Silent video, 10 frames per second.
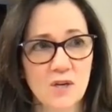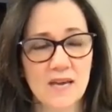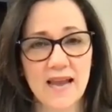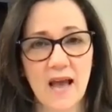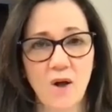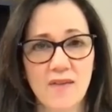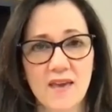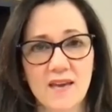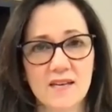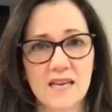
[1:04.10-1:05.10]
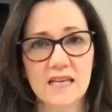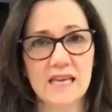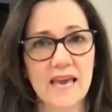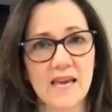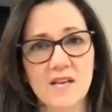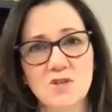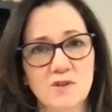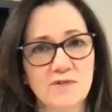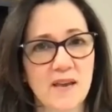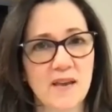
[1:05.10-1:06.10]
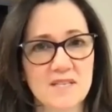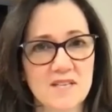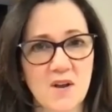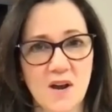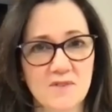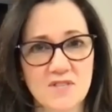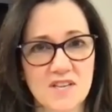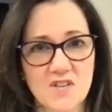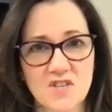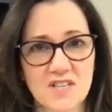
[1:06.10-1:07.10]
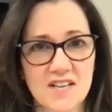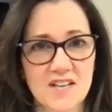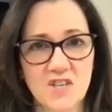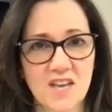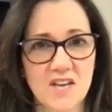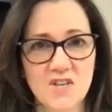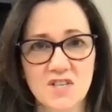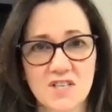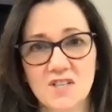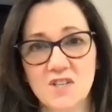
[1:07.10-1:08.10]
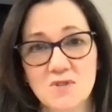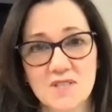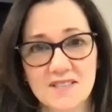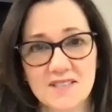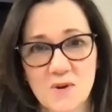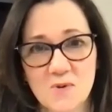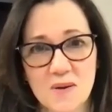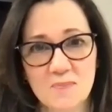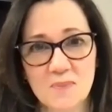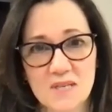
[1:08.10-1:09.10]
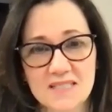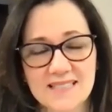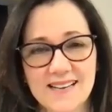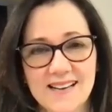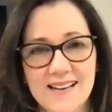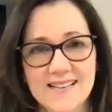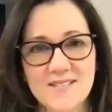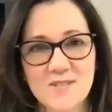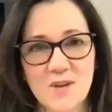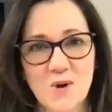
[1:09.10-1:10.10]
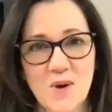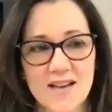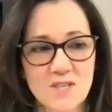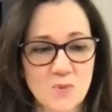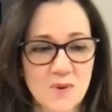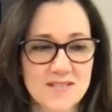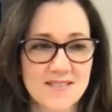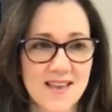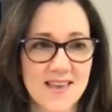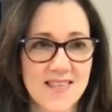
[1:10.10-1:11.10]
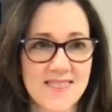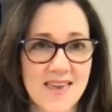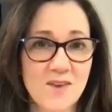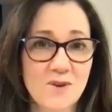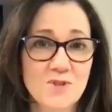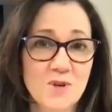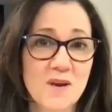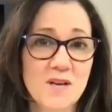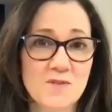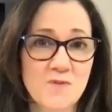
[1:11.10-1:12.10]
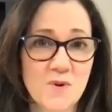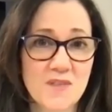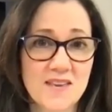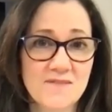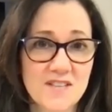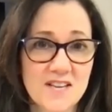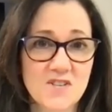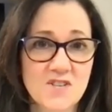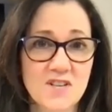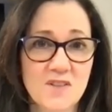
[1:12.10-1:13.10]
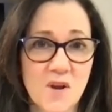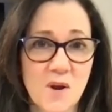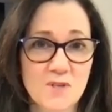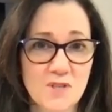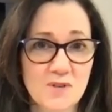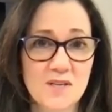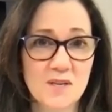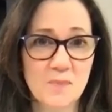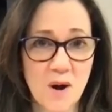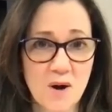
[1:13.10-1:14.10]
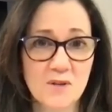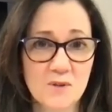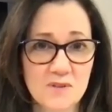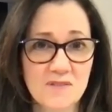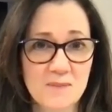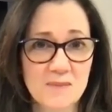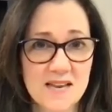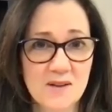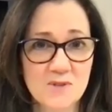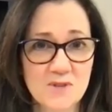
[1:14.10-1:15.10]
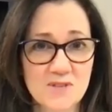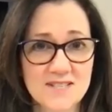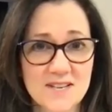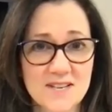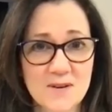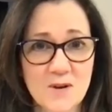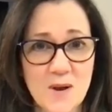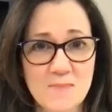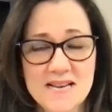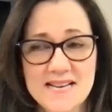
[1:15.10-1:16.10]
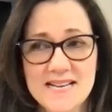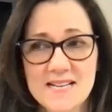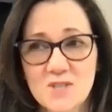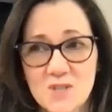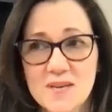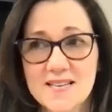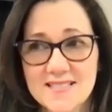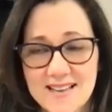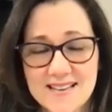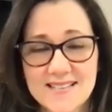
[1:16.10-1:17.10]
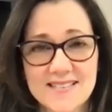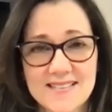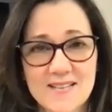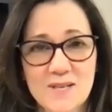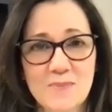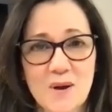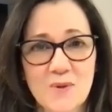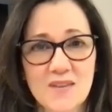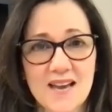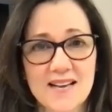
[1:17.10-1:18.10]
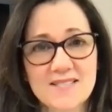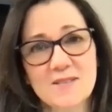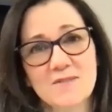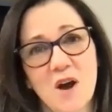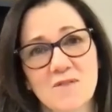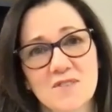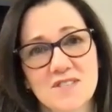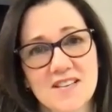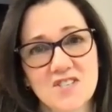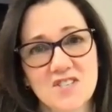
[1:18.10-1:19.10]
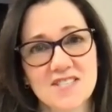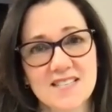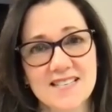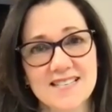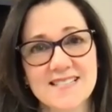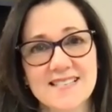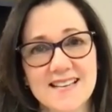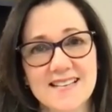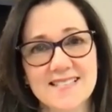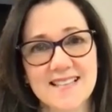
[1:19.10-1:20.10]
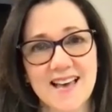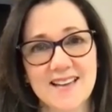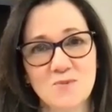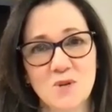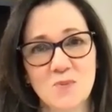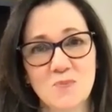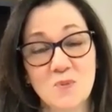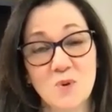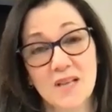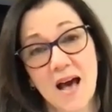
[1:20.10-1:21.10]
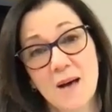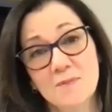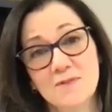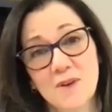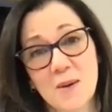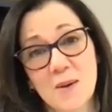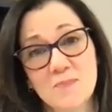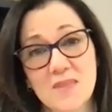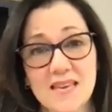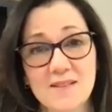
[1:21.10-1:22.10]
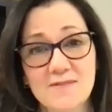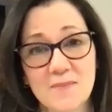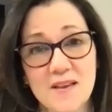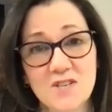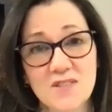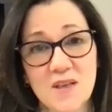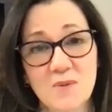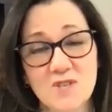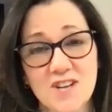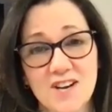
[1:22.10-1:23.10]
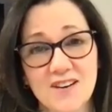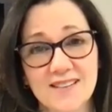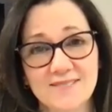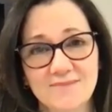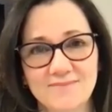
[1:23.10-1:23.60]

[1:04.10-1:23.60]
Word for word: look at how they can engage their families in conversation and education and using the Now What book. So I just want to say thank you so much for the invitation and the opportunity to partner with Family Councils Ontario. I'm so excited to hear about the kinds of conversations and insights insights that will, will come from the information that we're sharing.